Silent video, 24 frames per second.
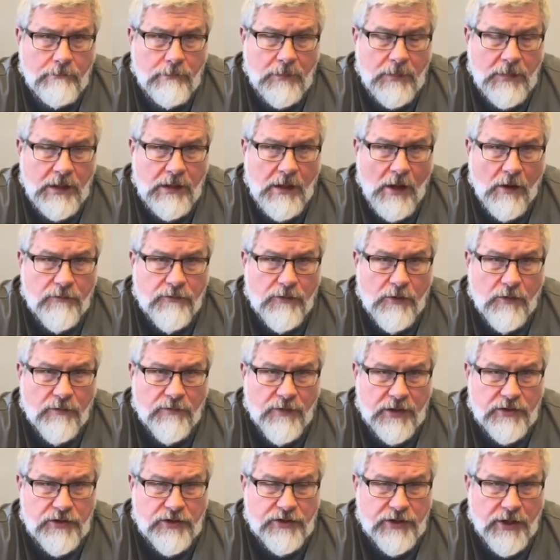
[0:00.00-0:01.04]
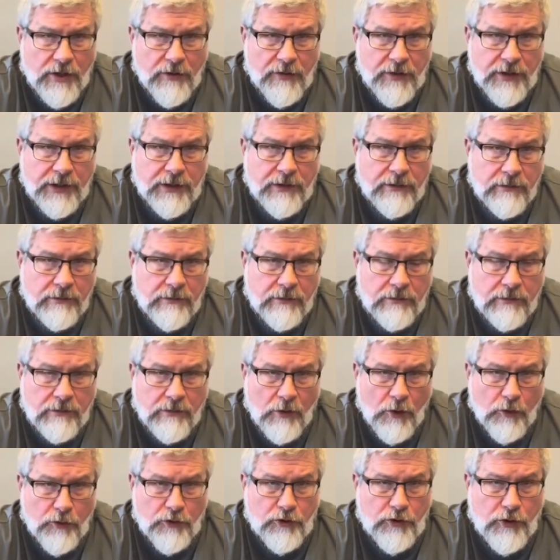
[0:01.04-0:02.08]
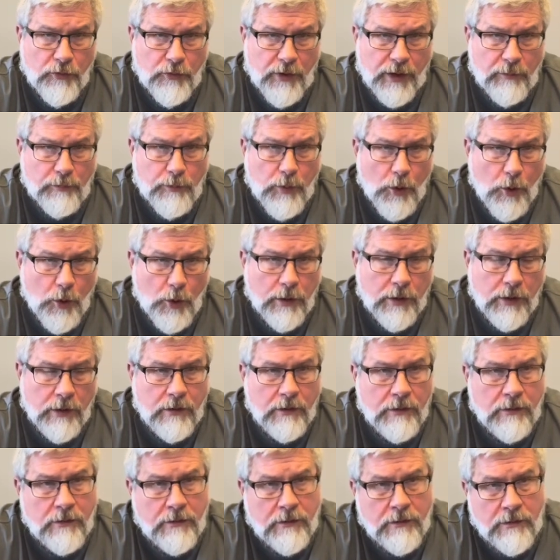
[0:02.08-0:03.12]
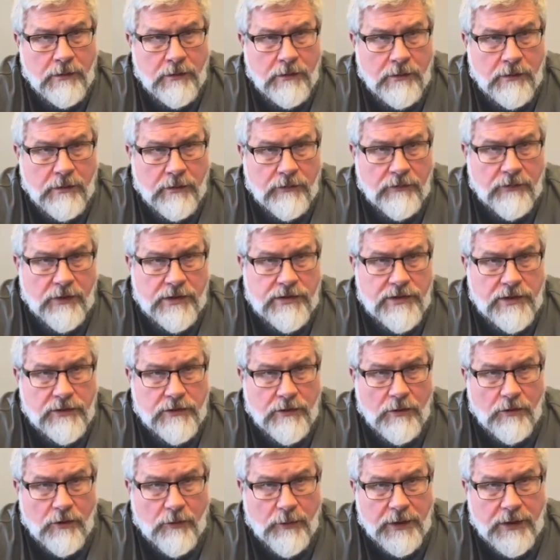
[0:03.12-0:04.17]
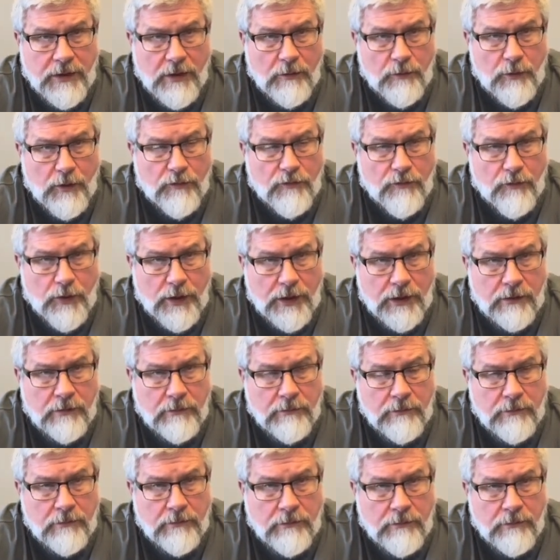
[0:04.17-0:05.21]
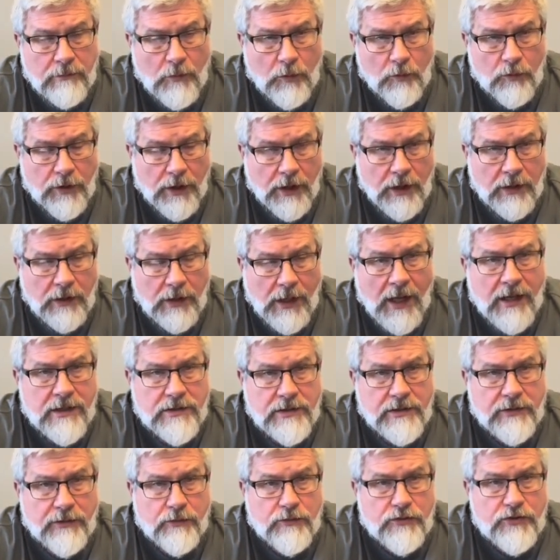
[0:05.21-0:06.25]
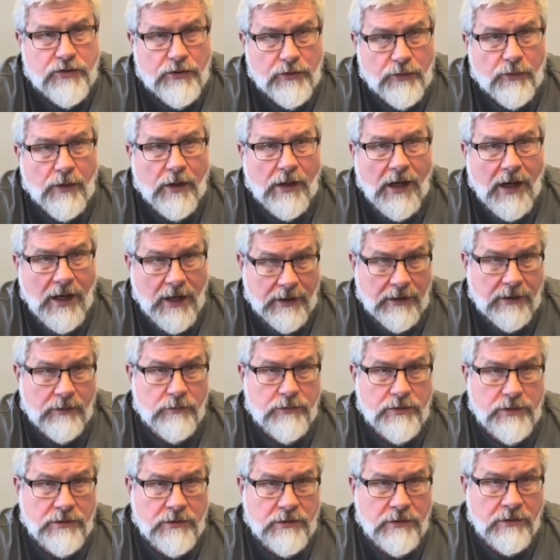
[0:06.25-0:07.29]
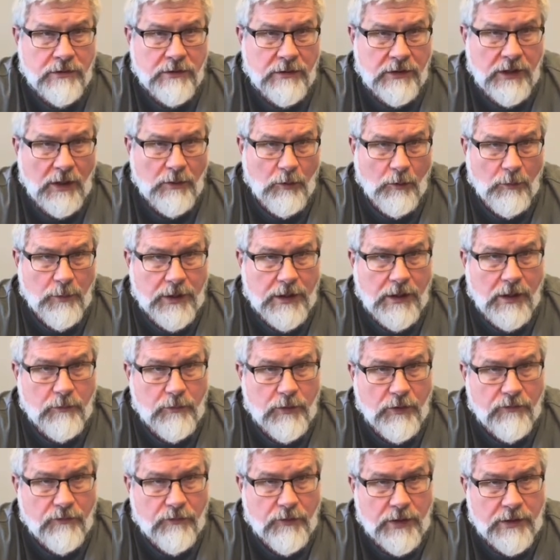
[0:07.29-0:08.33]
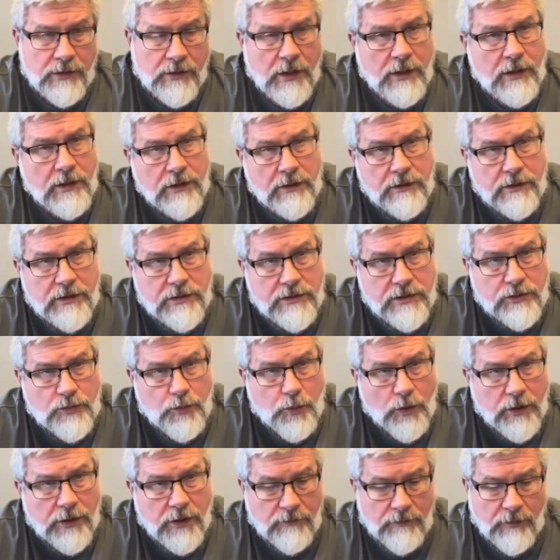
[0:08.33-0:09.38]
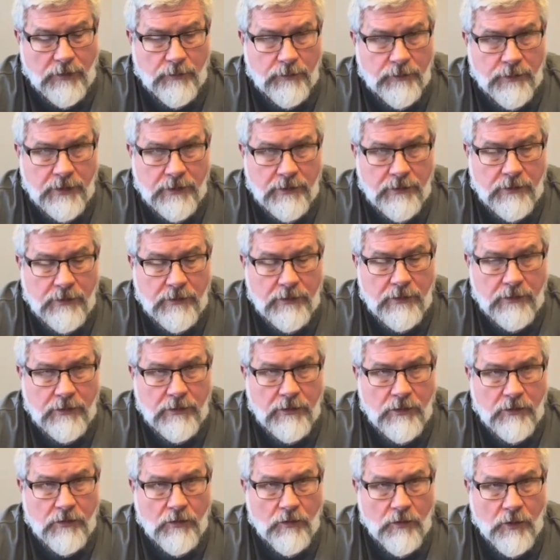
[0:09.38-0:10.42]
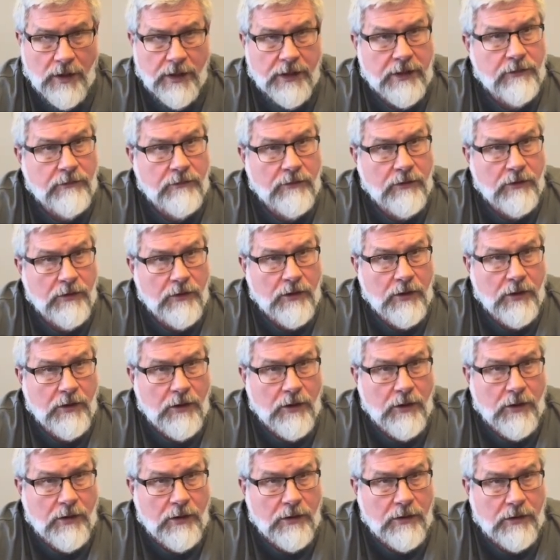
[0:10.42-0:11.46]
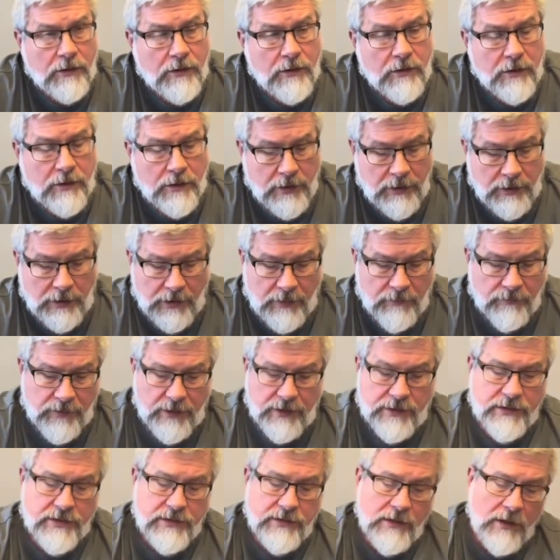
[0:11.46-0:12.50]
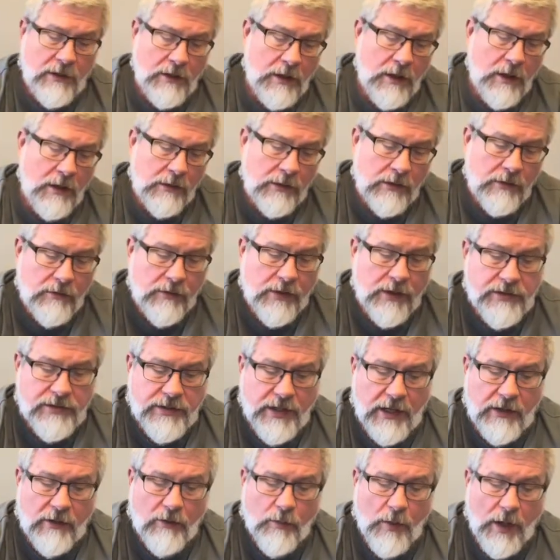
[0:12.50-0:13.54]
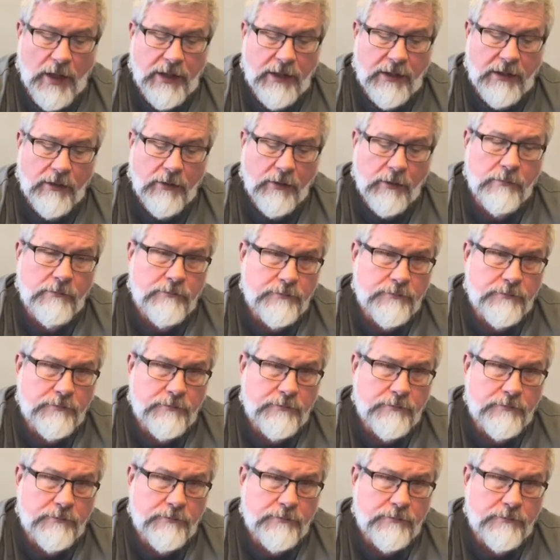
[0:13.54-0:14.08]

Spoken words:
Now, if you're a vegetarian or you don't eat pork, this is going to become your friend. Okay, actually, there's two items that will become your friend. This is one of them, all right? In this little container right here,